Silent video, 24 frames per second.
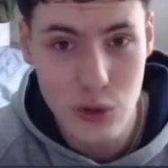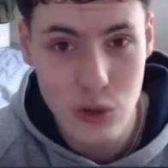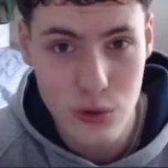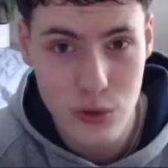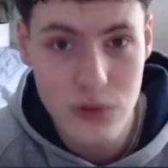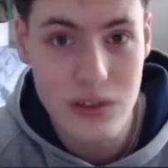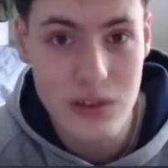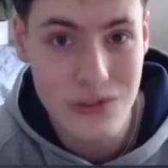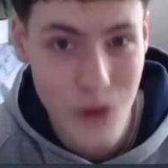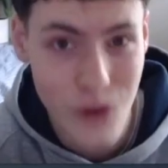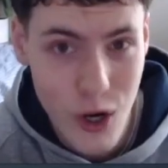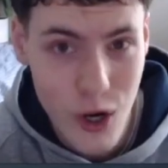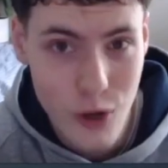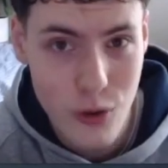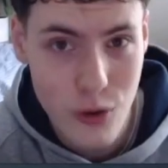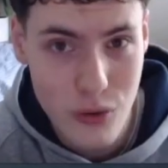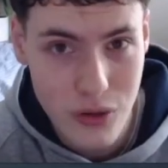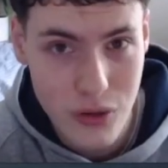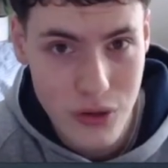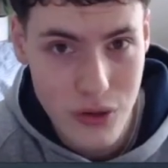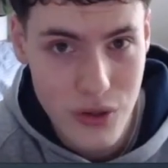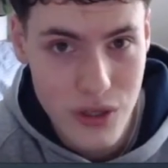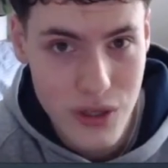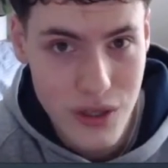do this very
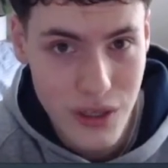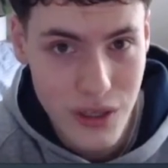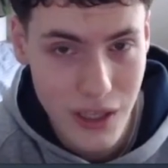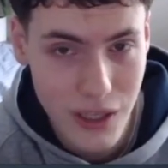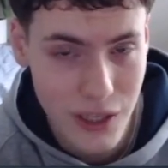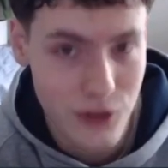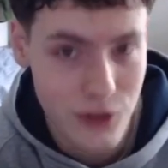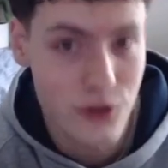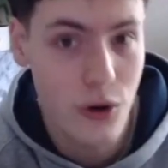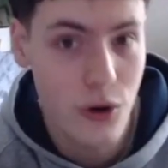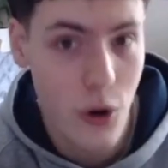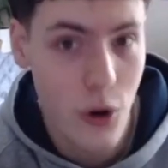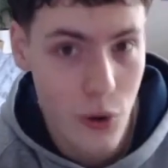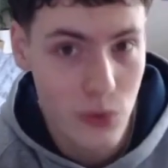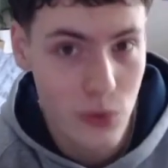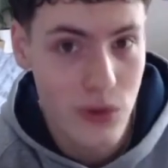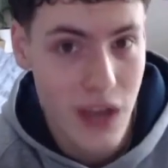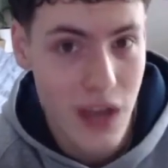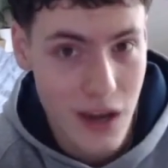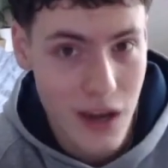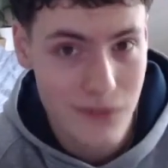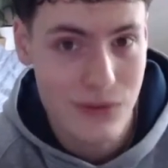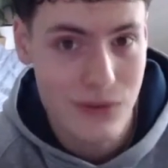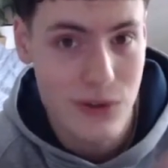quickly and you only
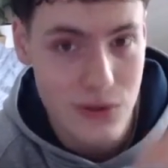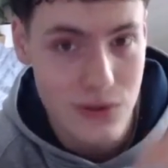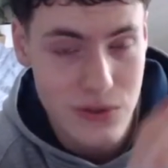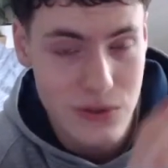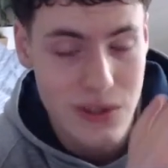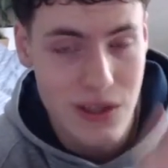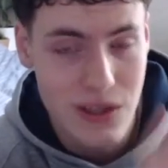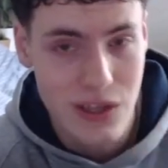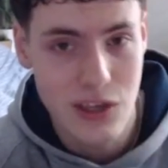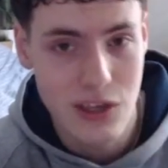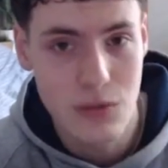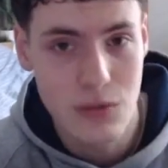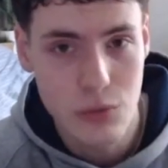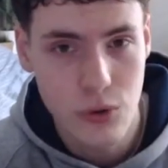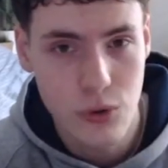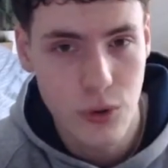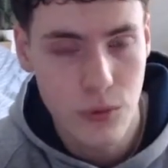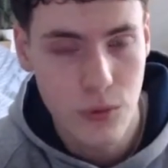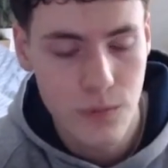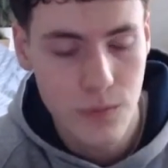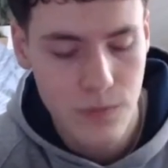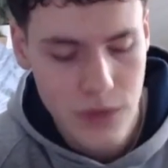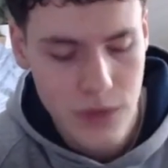have to use the keyboard.